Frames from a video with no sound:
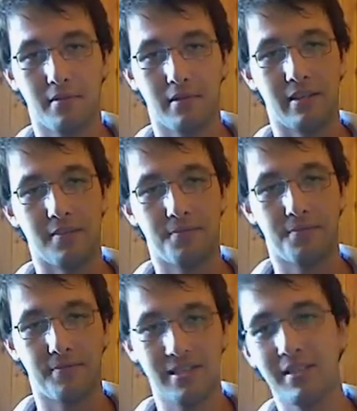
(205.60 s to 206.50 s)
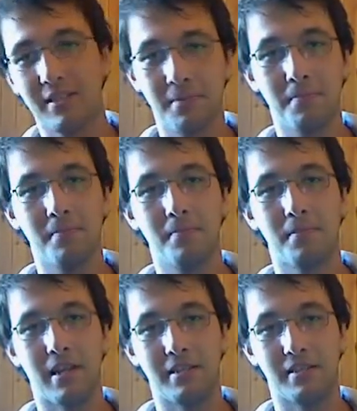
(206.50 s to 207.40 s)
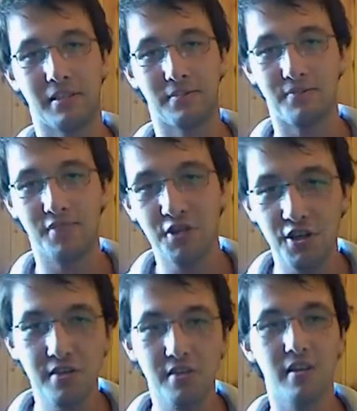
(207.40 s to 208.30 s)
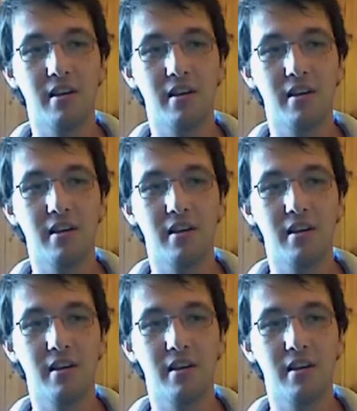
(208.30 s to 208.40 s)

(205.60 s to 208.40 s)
in a system that is as frigid